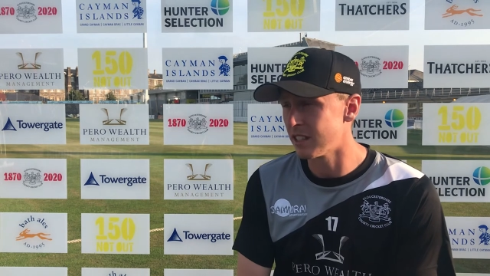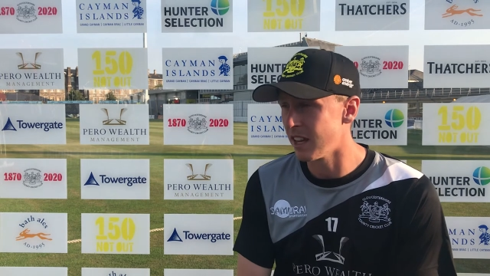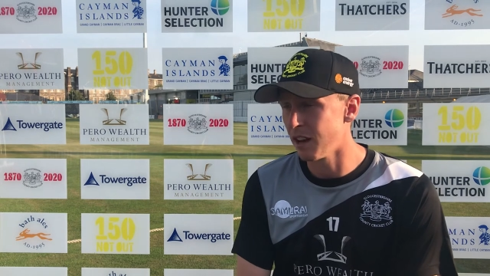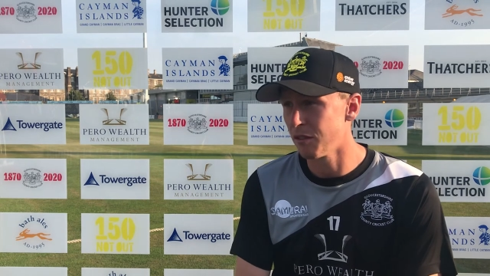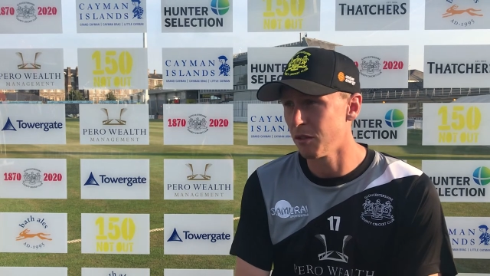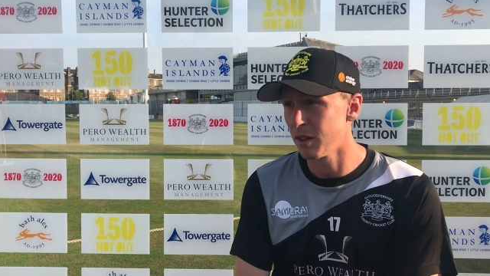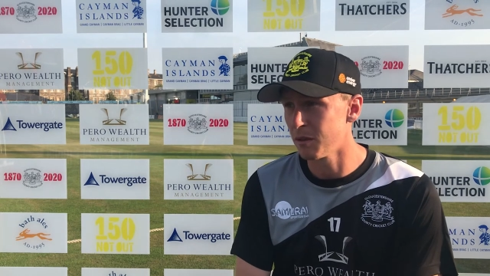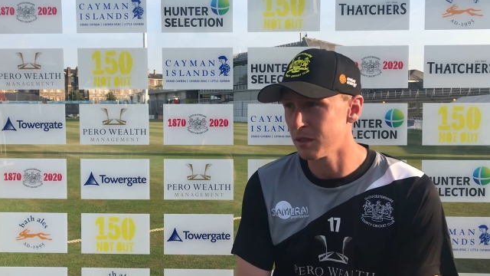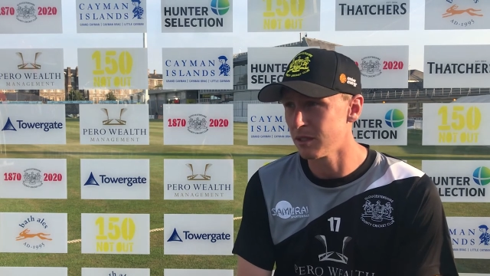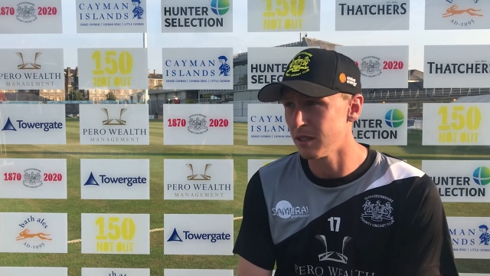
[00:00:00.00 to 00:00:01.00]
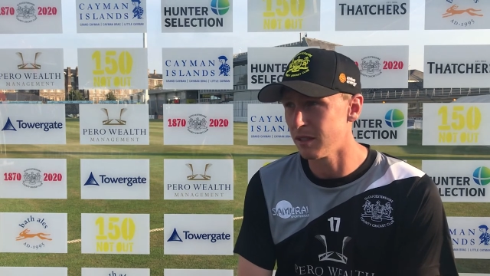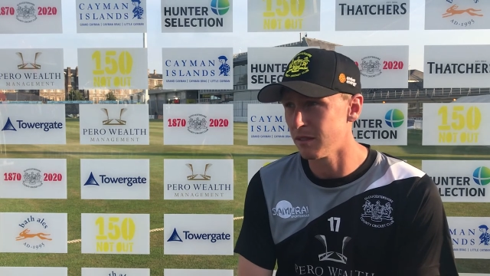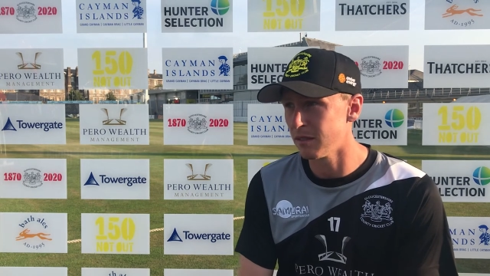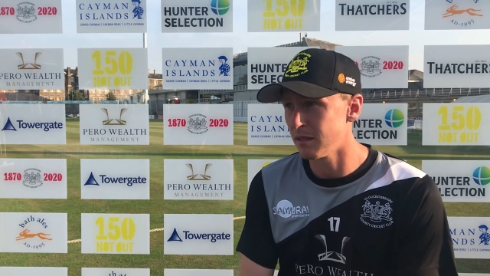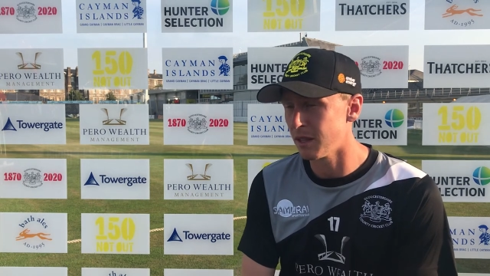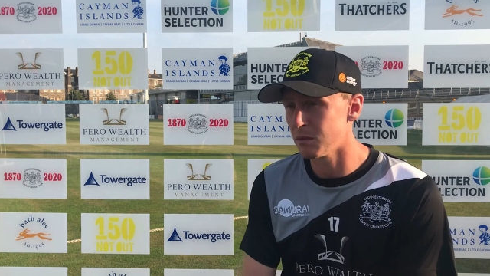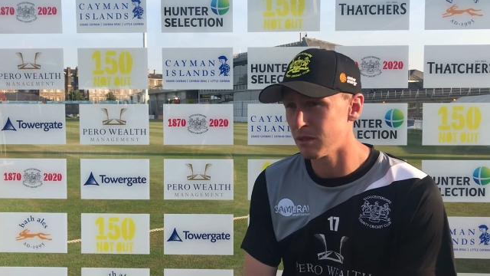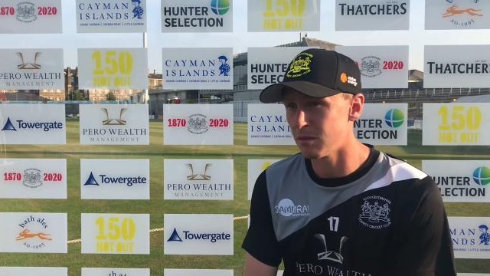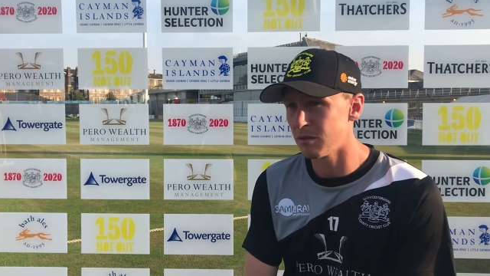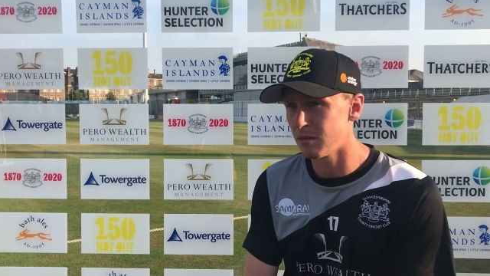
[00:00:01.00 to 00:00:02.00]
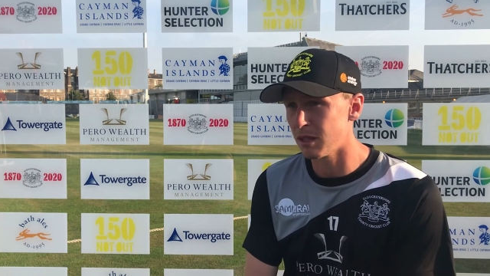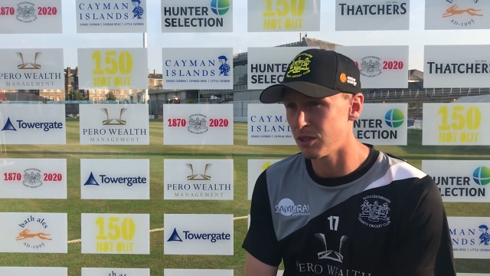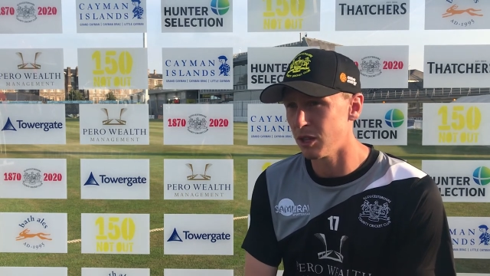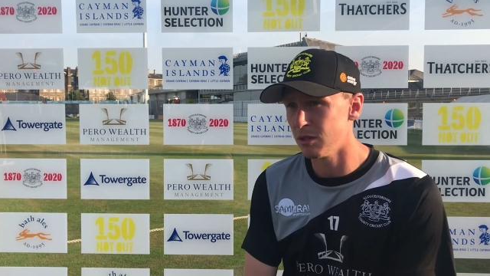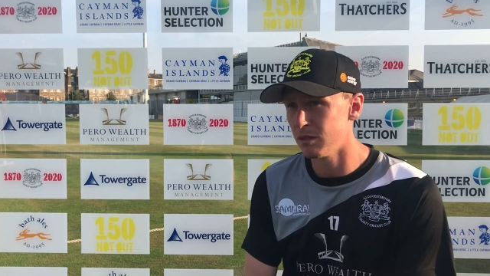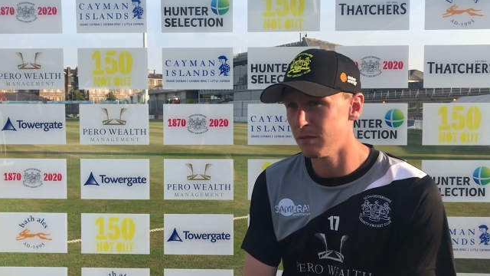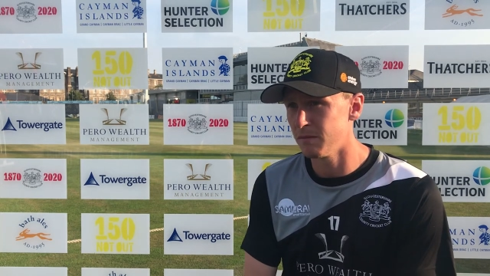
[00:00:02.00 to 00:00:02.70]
today I thought that showed.